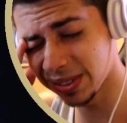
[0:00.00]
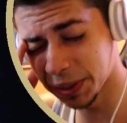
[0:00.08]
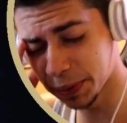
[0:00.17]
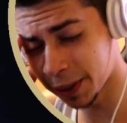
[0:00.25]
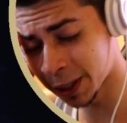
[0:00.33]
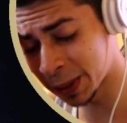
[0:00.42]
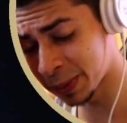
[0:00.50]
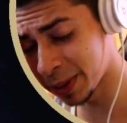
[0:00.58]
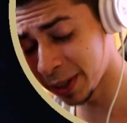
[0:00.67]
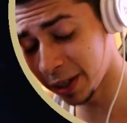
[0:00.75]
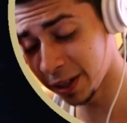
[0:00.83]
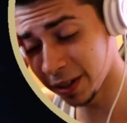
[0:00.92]
It reminds
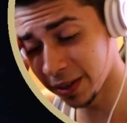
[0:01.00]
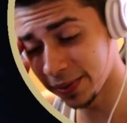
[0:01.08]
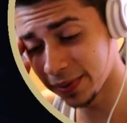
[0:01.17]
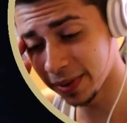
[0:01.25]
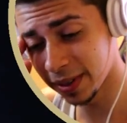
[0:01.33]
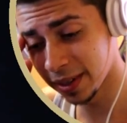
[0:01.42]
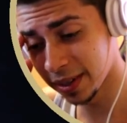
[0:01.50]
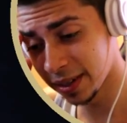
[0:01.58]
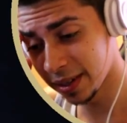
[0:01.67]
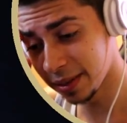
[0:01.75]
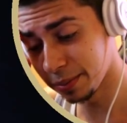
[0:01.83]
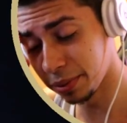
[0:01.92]
me of
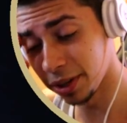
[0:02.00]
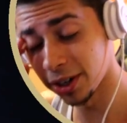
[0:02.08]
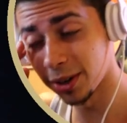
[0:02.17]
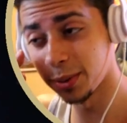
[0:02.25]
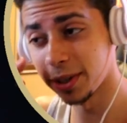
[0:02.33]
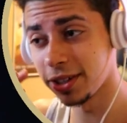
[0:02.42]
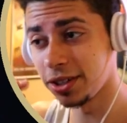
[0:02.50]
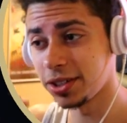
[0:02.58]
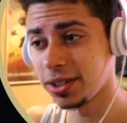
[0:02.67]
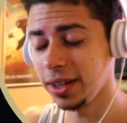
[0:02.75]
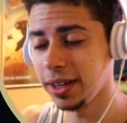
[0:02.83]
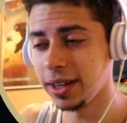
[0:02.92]
Blair
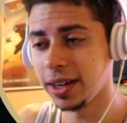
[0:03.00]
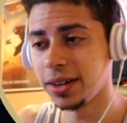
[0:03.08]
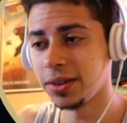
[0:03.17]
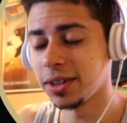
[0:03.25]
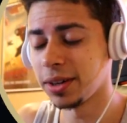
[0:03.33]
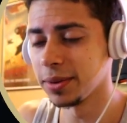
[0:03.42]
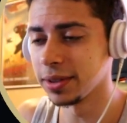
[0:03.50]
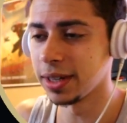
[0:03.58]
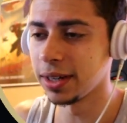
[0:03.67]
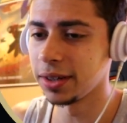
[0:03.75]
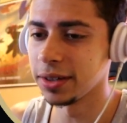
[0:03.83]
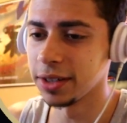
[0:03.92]
Witch, and I know that was
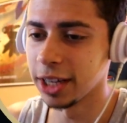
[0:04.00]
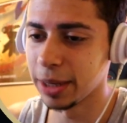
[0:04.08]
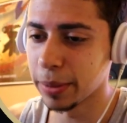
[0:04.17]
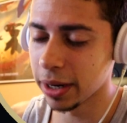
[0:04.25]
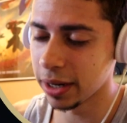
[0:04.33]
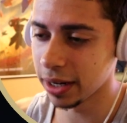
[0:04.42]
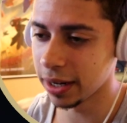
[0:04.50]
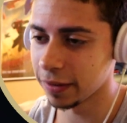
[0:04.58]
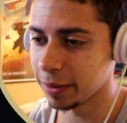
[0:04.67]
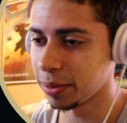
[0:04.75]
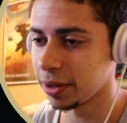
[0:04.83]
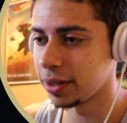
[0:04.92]
not a good game. I didn't have
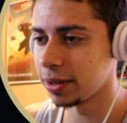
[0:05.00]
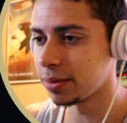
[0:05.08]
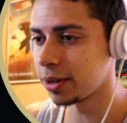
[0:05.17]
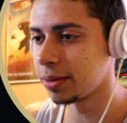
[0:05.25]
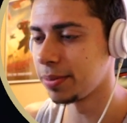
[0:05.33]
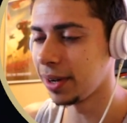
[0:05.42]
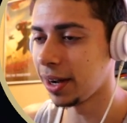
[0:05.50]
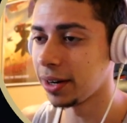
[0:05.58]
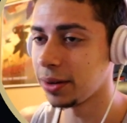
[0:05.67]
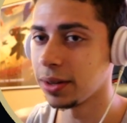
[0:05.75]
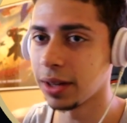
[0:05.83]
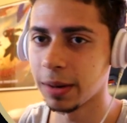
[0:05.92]
to play it, right? But I
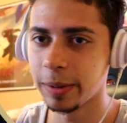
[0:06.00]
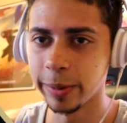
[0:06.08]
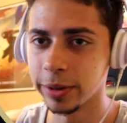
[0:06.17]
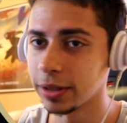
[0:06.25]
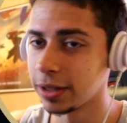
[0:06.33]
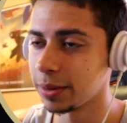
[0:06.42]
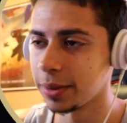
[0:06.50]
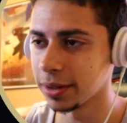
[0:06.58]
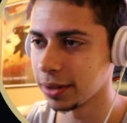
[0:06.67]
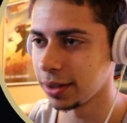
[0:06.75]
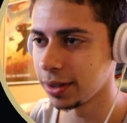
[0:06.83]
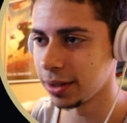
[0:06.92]
know a lot of people said it
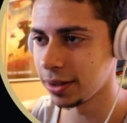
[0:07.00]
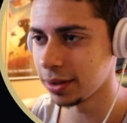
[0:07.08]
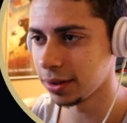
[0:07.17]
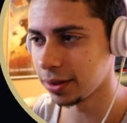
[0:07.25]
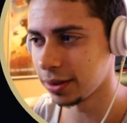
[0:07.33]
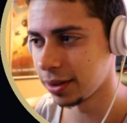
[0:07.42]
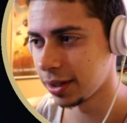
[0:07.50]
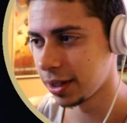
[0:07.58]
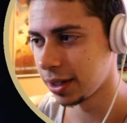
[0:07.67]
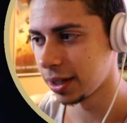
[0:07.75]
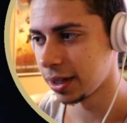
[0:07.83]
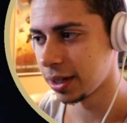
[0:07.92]
wasn't good, so.
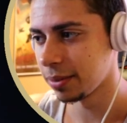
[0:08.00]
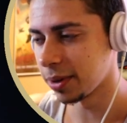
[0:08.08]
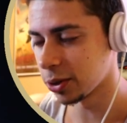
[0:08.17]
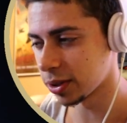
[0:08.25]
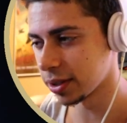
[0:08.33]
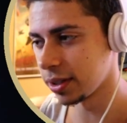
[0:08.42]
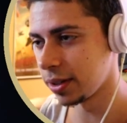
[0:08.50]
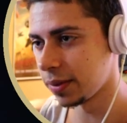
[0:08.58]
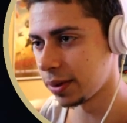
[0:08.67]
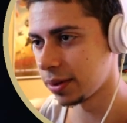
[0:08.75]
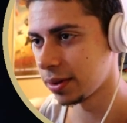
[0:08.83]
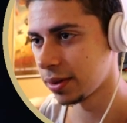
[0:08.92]
But it's Resident
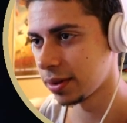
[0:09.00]
Evil.